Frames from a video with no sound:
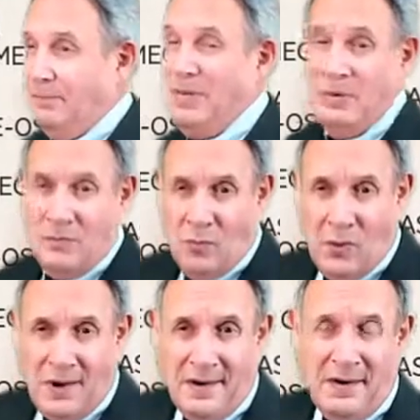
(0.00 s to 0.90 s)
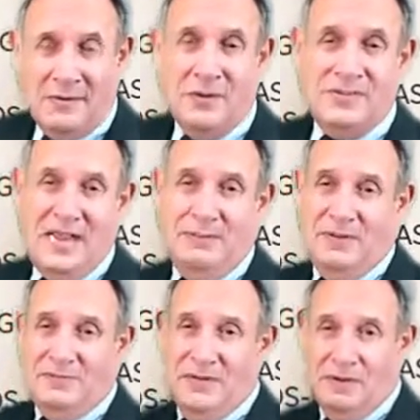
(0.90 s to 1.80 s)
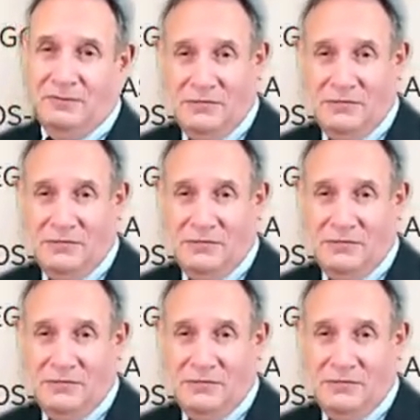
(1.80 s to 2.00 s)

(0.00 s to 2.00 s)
Pinot Noir, those type of, you know,